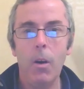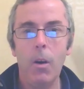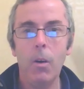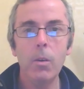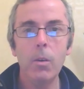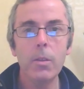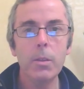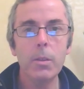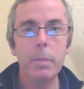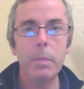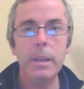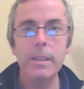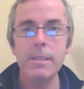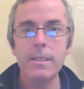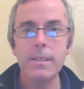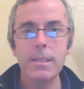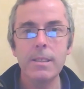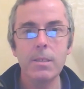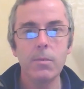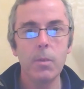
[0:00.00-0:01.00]
all the
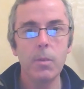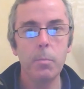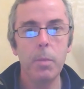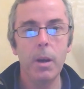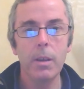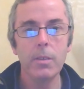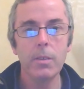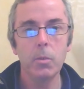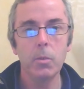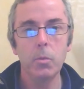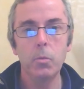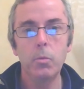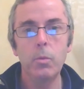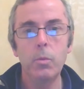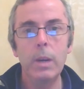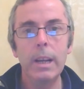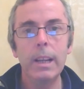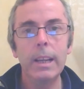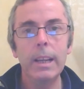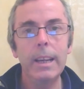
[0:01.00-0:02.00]
pieces of the puzzle
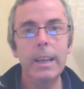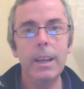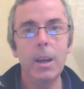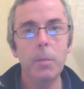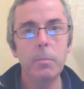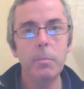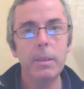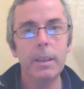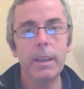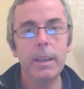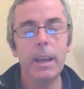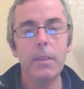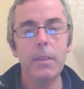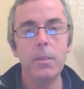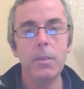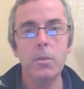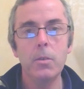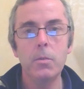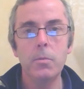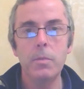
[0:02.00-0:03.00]
really come
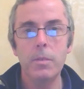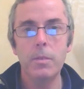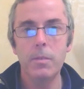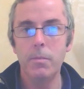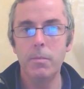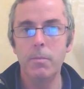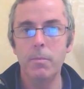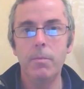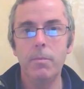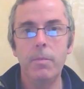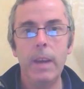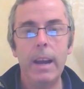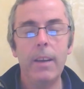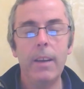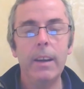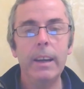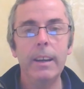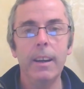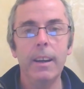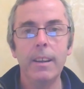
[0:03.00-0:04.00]
together
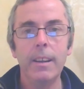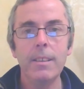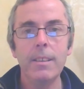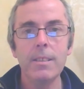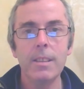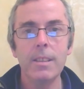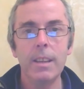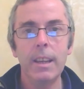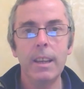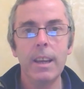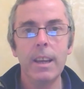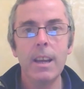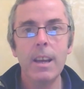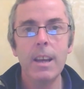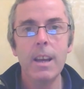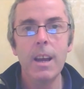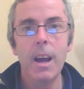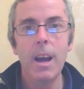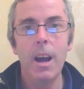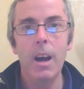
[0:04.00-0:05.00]
very nicely,
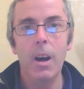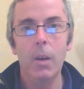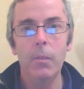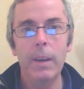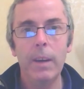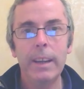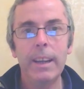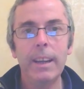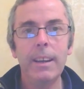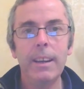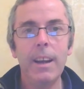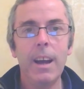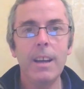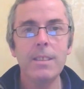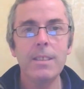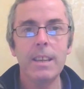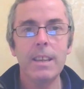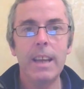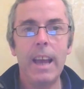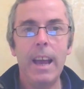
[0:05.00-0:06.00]
uh,
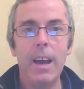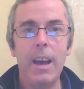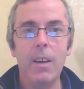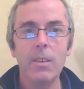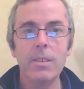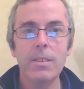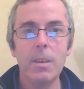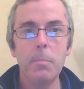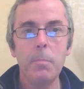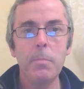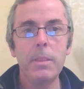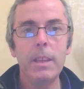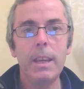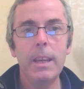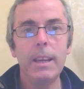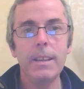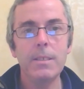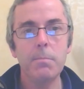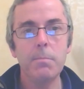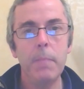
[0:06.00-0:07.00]
recognizing how some
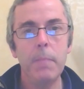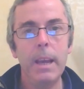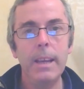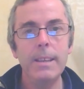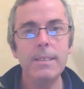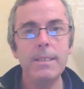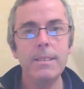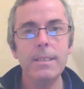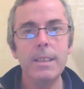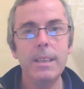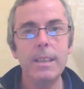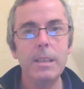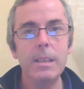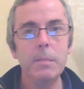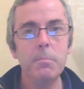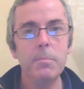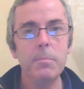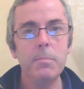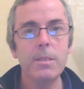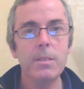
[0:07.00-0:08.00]
things may
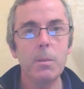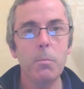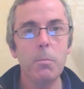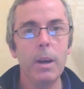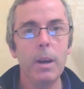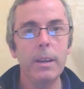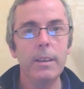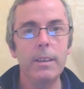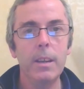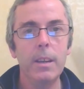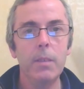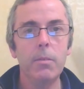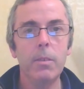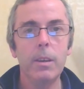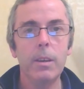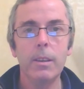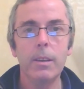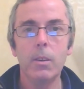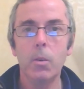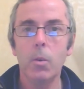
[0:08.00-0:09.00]
seem somewhat
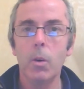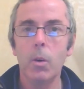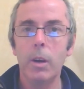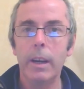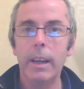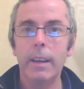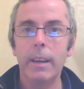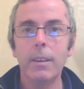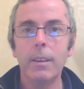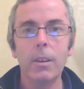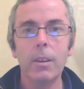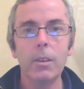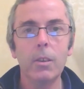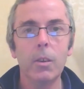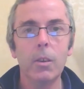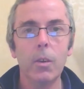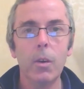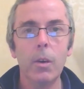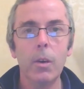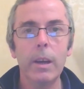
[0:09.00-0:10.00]
different or
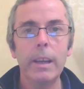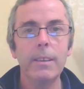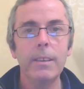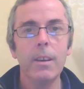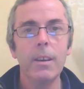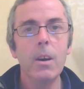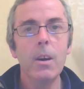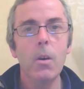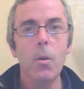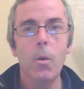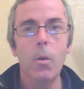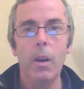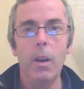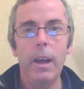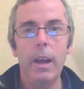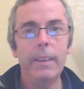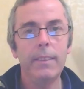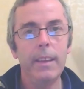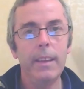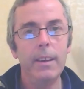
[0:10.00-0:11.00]
incongruent or
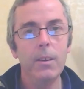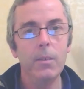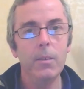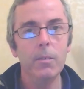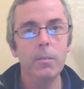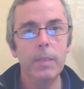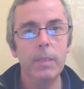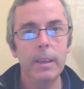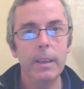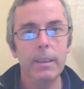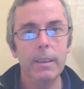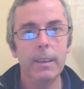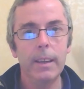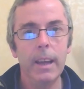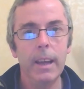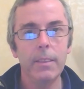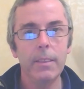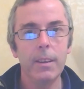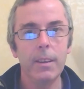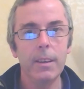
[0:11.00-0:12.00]
like they don't fit
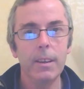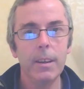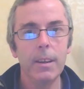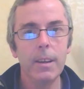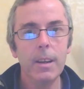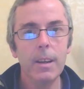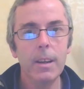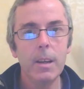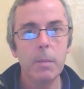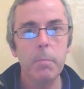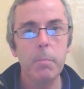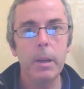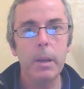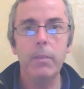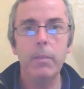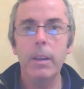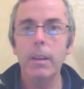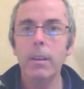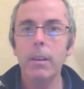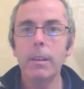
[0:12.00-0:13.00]
together. But
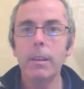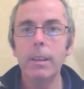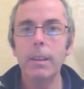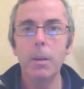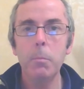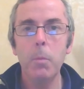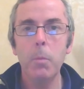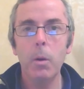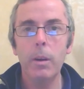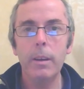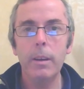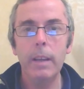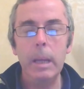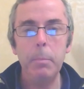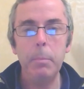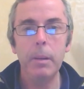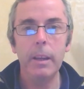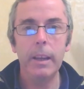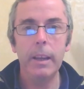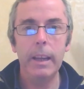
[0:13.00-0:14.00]
if you look a little more
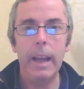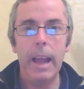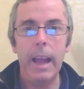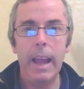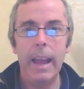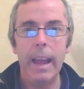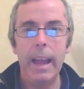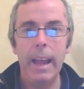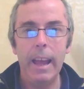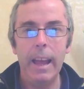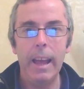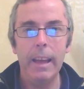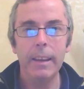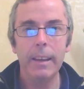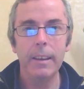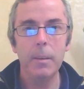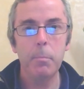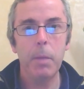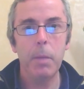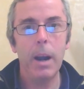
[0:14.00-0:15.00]
deeply
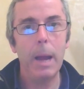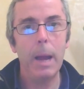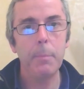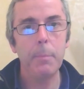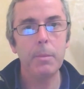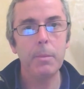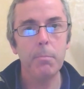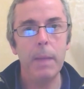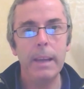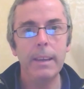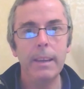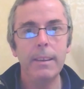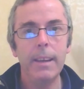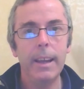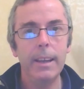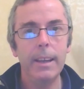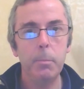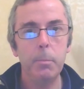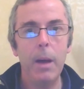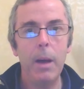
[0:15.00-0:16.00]
and perhaps
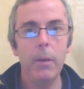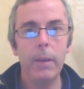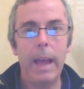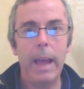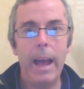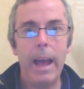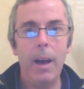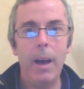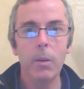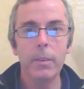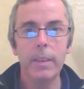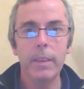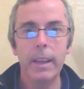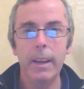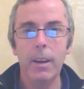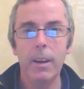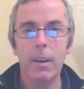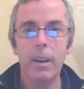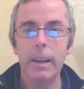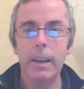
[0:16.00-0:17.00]
meditate about how they
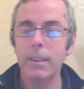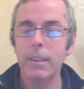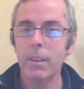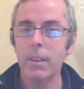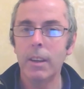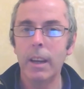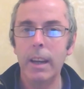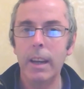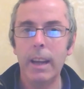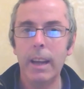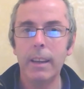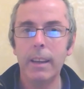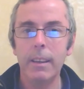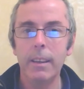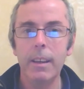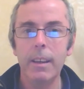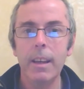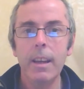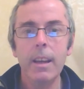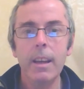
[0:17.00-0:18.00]
are
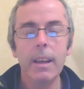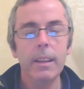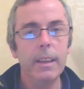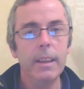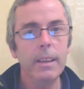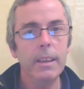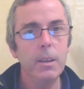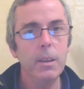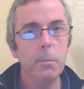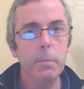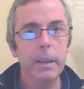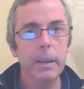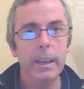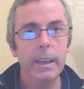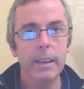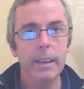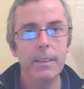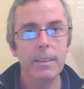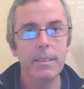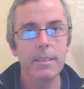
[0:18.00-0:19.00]
interconnected, then you
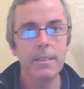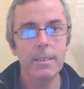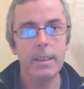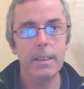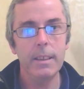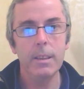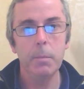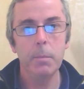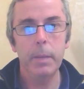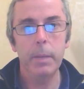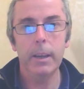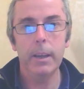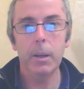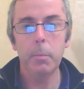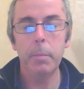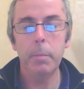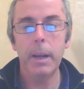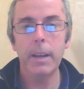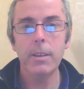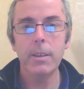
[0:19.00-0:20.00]
begin to see the bigger
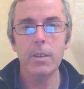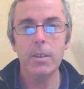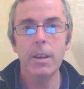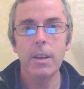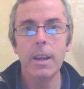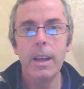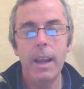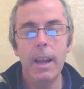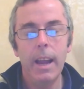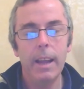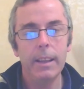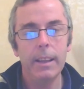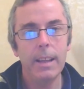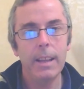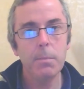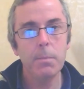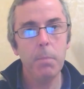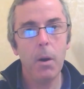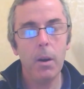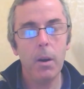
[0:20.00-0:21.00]
picture. And
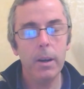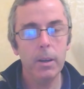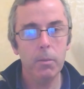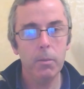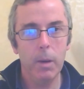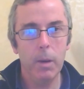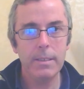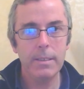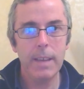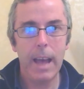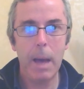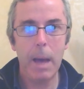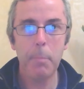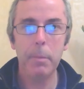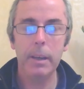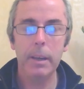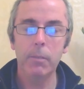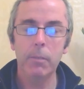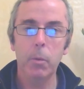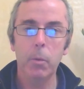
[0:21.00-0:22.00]
that's part of what's
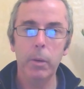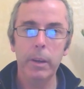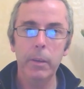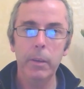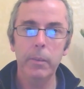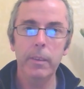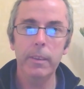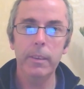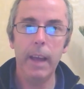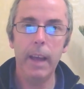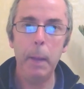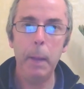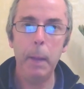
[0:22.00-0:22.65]
happening for you today.